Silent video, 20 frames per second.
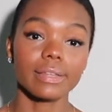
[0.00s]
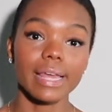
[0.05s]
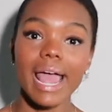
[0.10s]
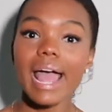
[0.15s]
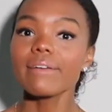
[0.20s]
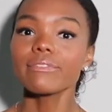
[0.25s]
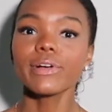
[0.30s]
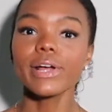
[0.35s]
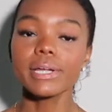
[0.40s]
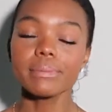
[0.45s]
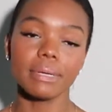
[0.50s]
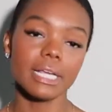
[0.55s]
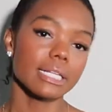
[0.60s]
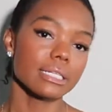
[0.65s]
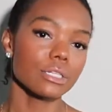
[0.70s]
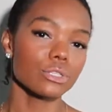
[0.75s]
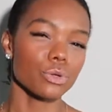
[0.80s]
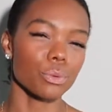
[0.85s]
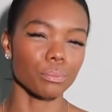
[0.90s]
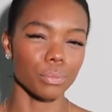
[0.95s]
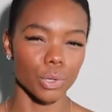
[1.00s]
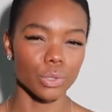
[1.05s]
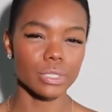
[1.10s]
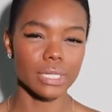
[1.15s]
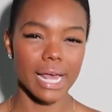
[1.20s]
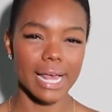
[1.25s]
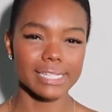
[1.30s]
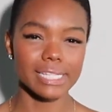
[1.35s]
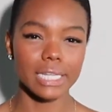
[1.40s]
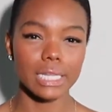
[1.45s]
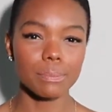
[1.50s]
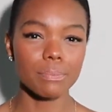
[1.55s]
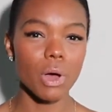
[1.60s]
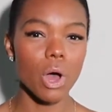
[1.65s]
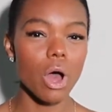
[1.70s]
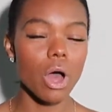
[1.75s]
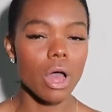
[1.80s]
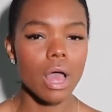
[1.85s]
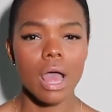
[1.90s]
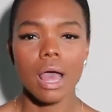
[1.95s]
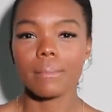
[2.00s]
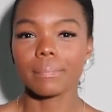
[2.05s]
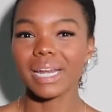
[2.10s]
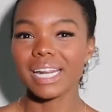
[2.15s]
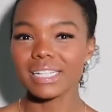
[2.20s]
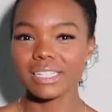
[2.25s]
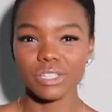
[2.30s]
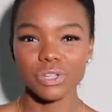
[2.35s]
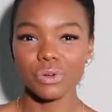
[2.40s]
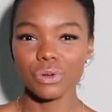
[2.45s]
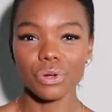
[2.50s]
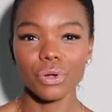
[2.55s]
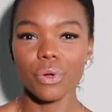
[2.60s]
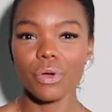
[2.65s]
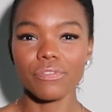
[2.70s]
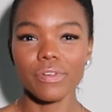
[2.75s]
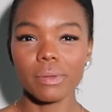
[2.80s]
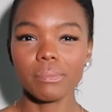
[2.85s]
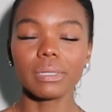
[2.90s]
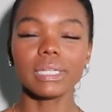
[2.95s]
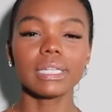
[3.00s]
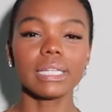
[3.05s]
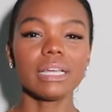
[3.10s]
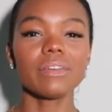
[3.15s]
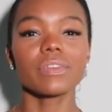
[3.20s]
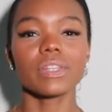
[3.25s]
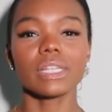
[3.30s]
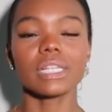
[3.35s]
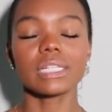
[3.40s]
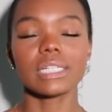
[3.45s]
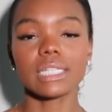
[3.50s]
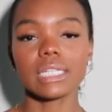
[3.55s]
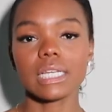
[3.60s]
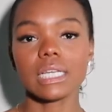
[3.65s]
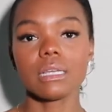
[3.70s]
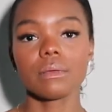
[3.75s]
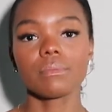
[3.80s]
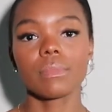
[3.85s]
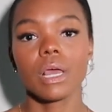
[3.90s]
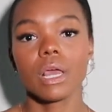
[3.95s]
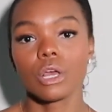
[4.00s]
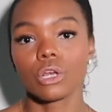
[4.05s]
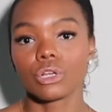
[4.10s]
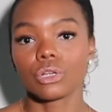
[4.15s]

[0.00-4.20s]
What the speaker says: They have great pieces on both sides of the ball, but I still don't know if I believe in this team.